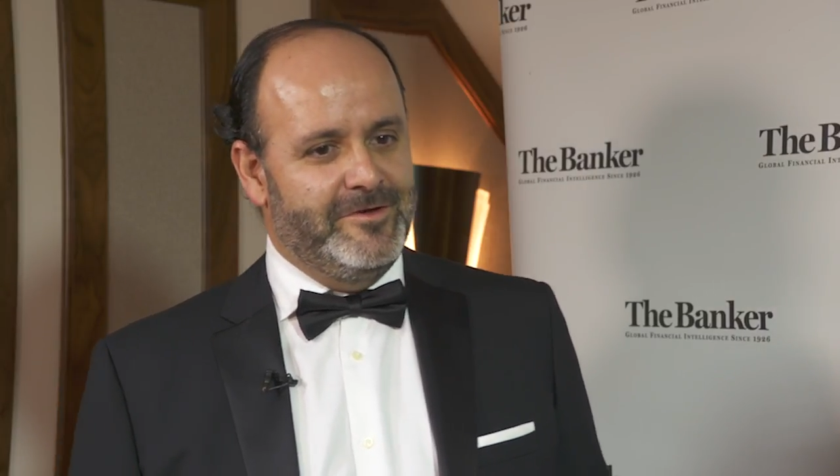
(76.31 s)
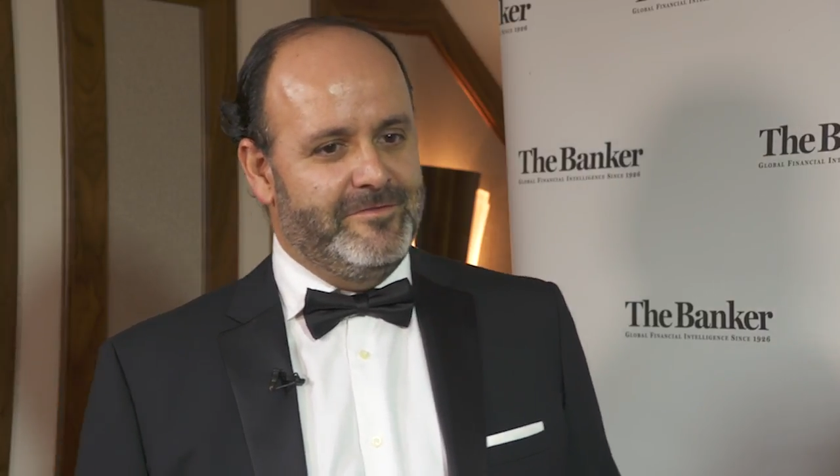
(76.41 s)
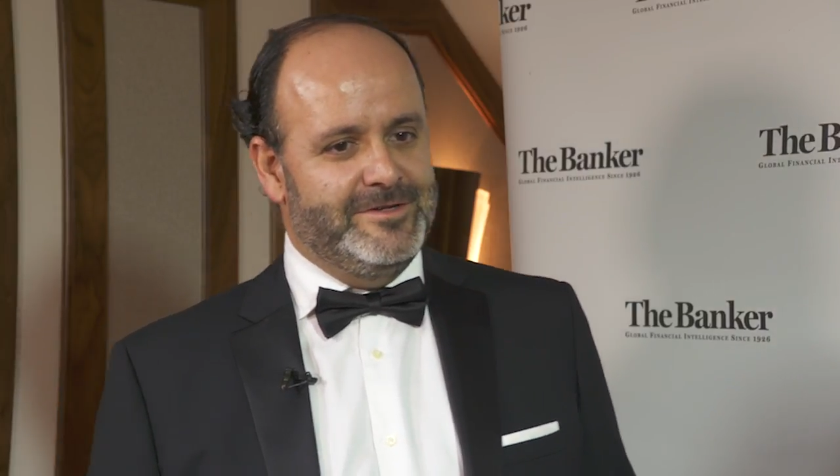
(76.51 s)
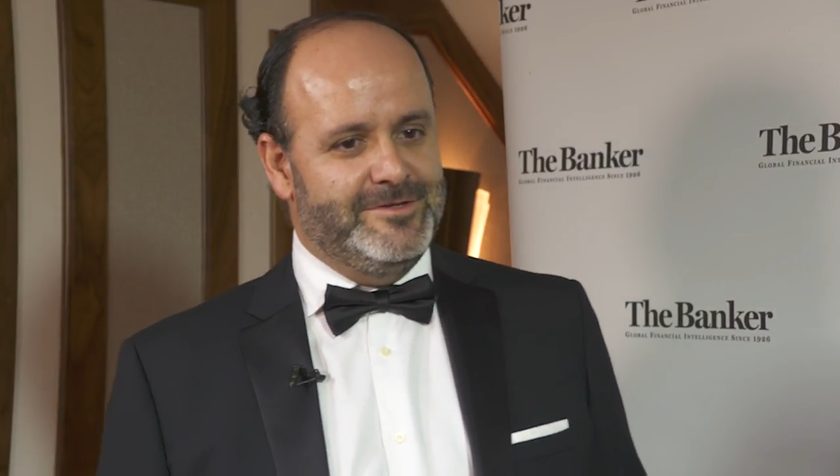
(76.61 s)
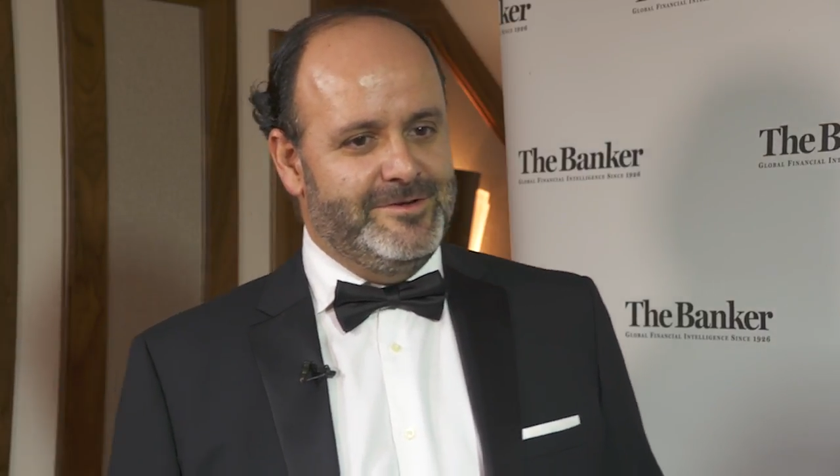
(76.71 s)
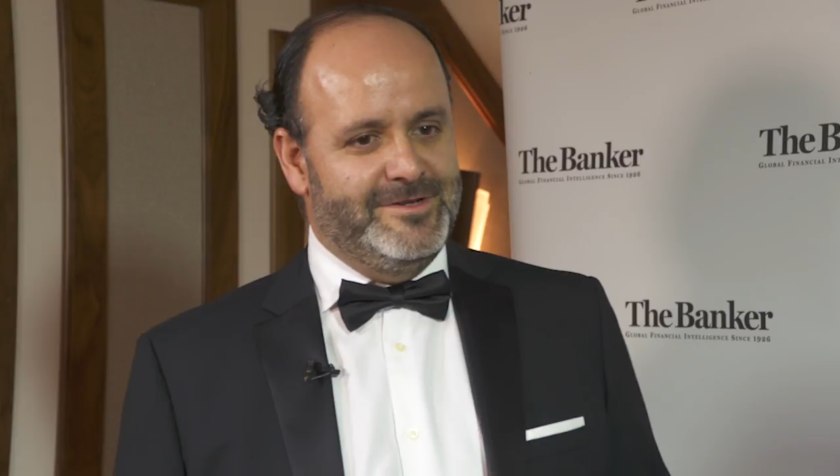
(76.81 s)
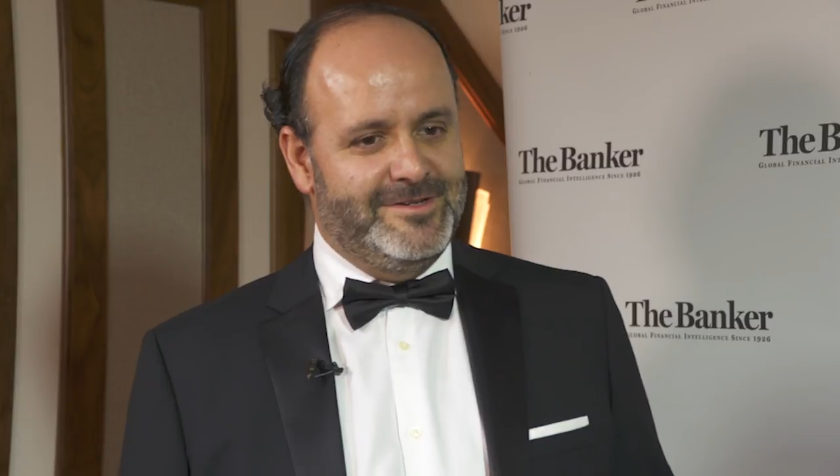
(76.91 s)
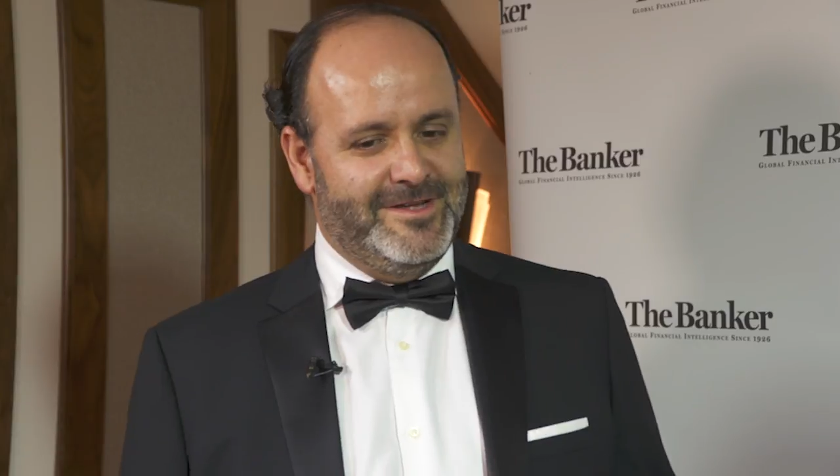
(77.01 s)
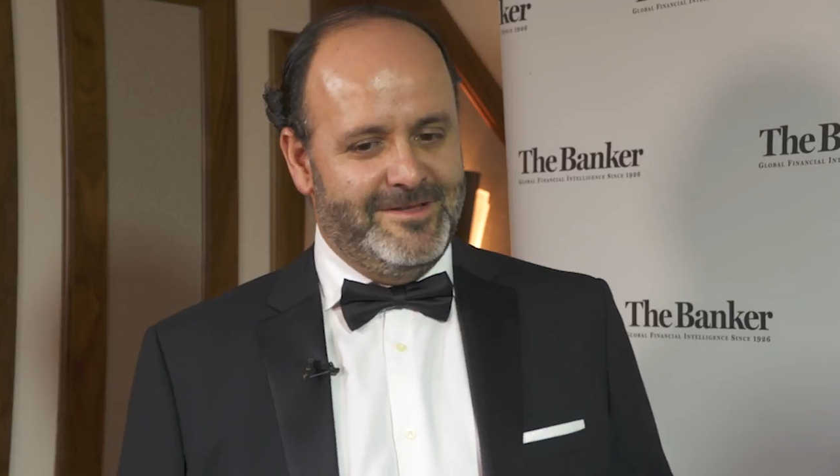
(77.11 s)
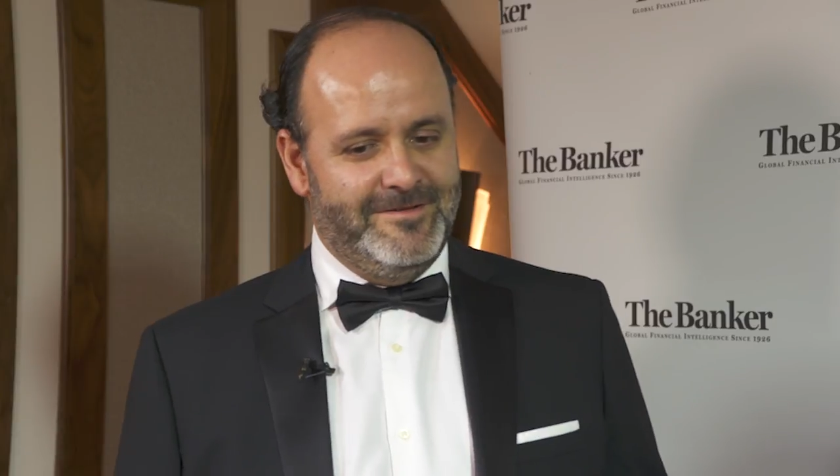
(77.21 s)
innovation
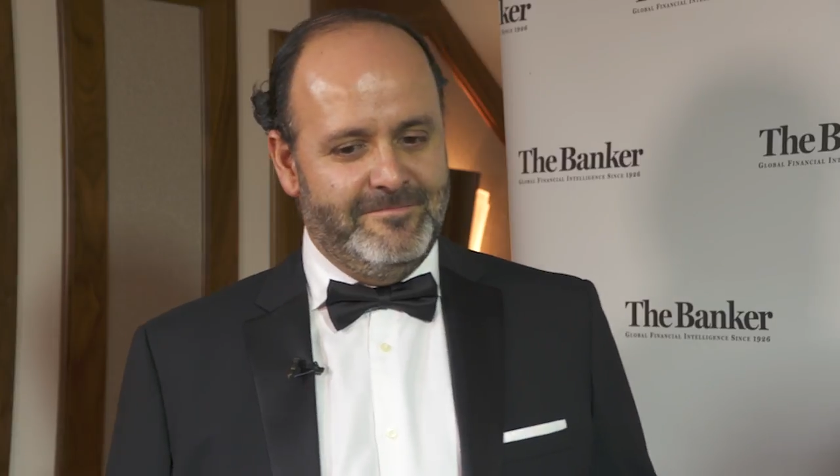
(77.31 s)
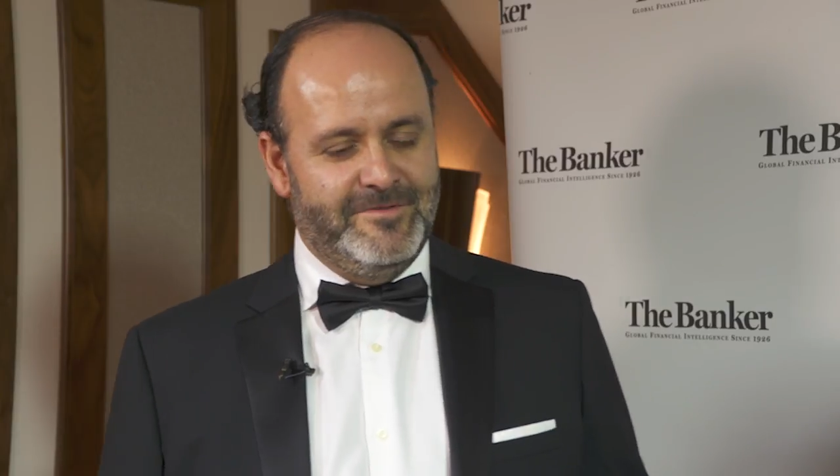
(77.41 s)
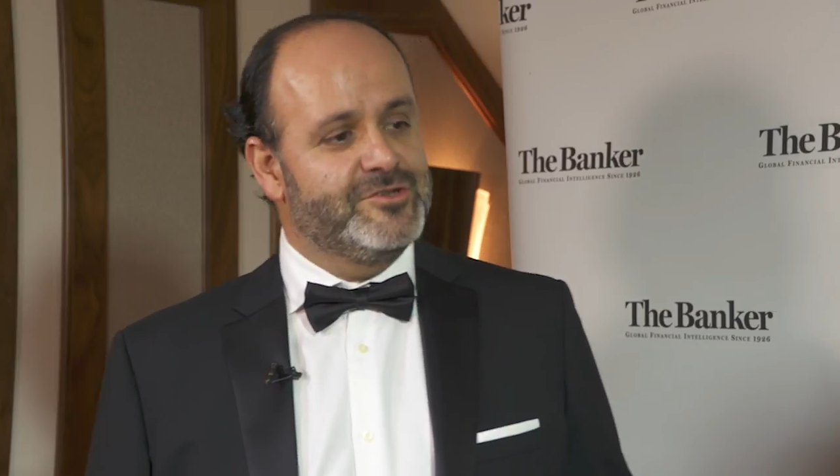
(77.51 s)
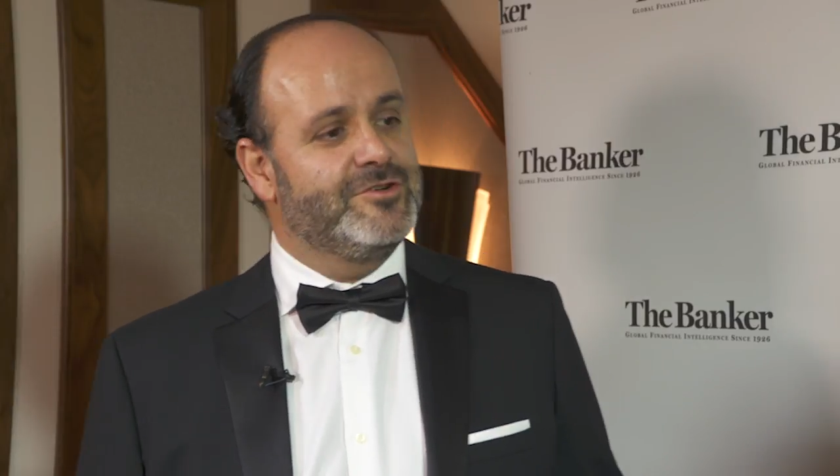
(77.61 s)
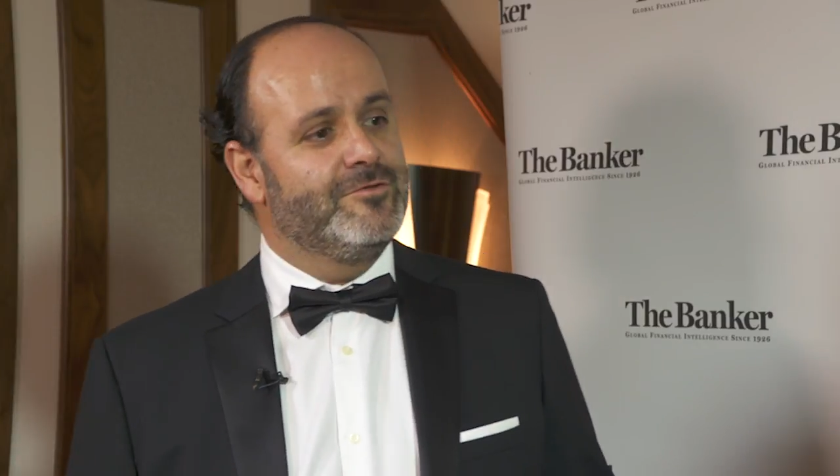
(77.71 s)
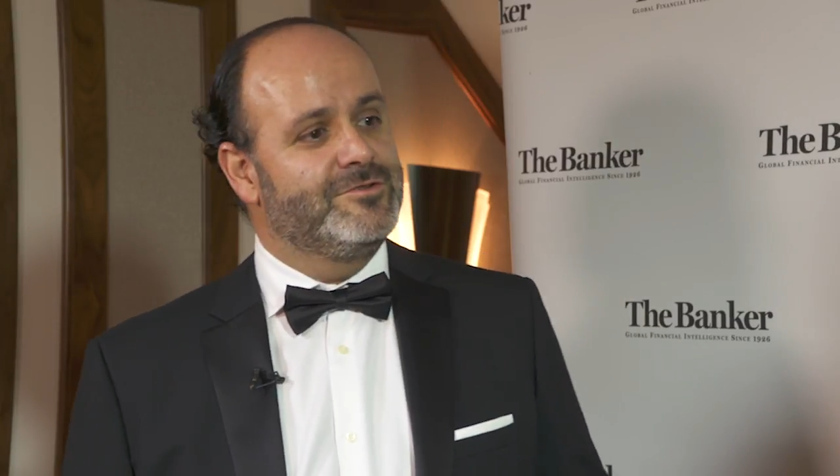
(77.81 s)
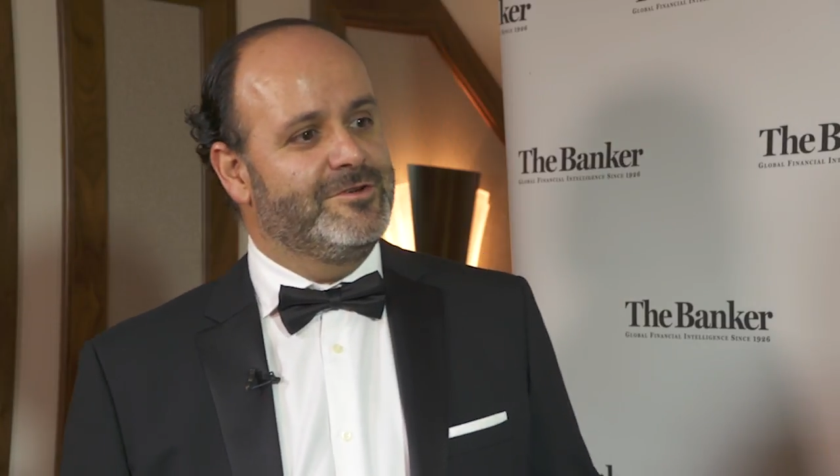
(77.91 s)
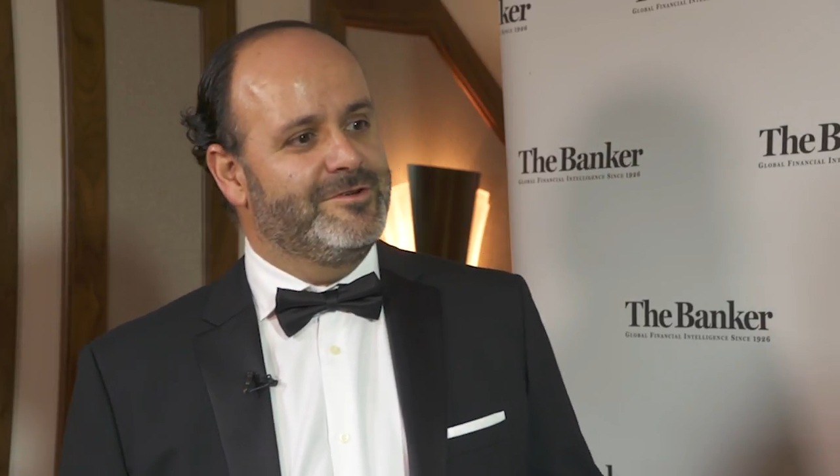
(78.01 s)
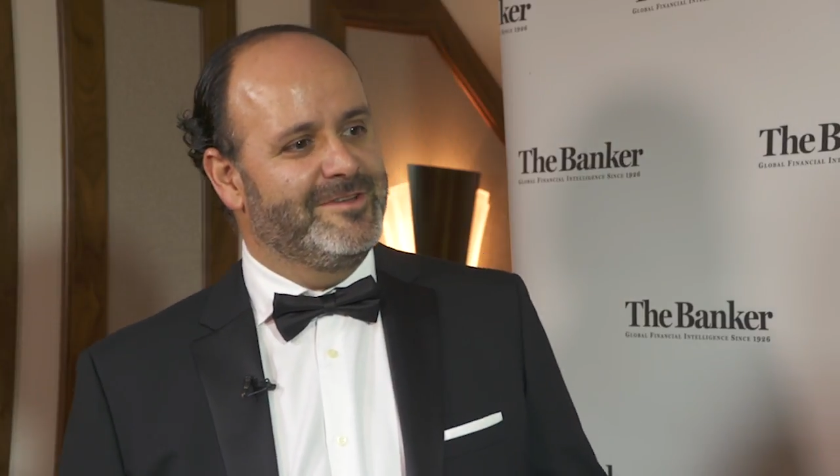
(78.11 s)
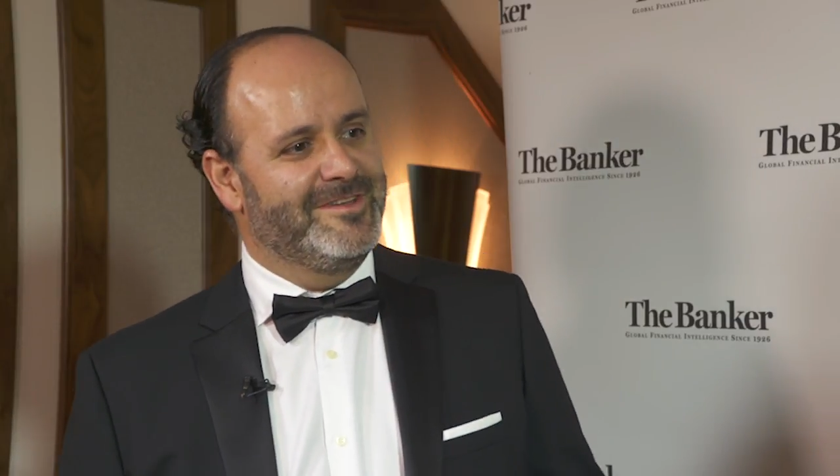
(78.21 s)
is a best solution